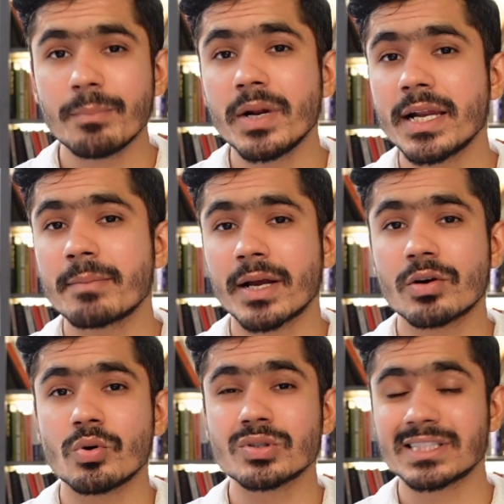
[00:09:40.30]
am building my
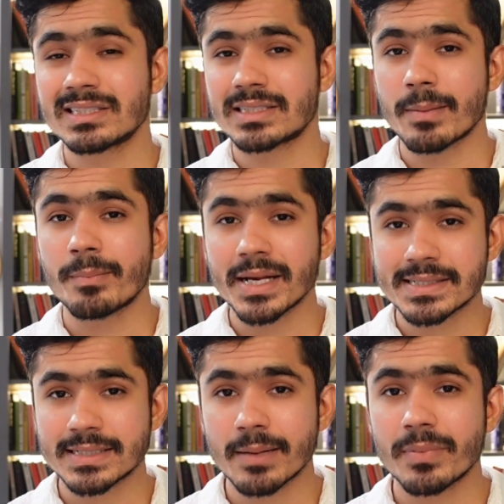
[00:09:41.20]
courses step by
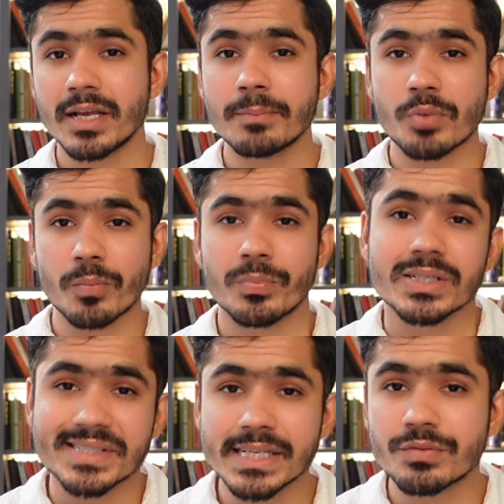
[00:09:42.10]
step in proper
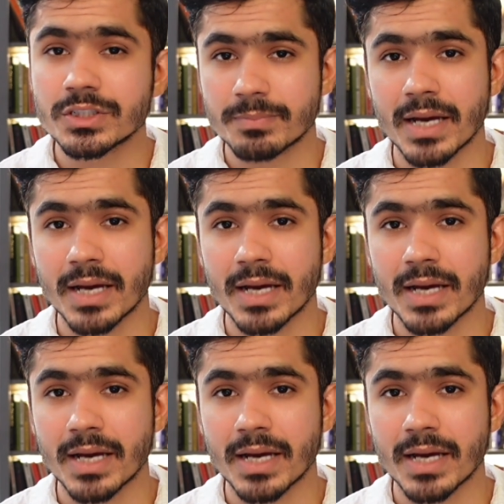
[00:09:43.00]
sequence